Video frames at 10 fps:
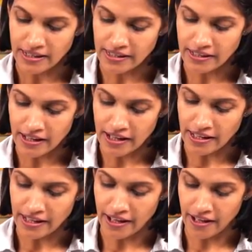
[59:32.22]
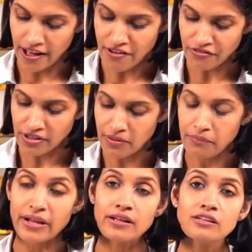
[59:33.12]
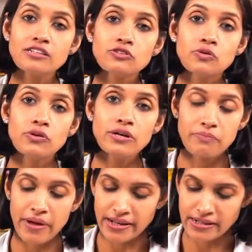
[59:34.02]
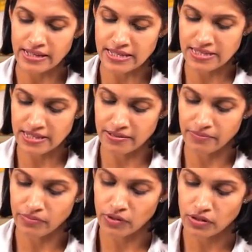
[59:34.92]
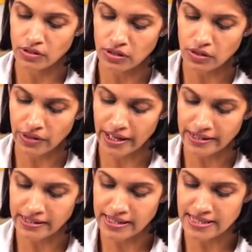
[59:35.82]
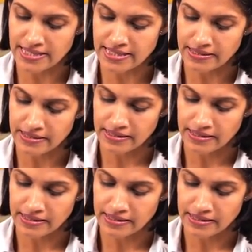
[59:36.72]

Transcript: here I have a metal called magnesium. Look at this.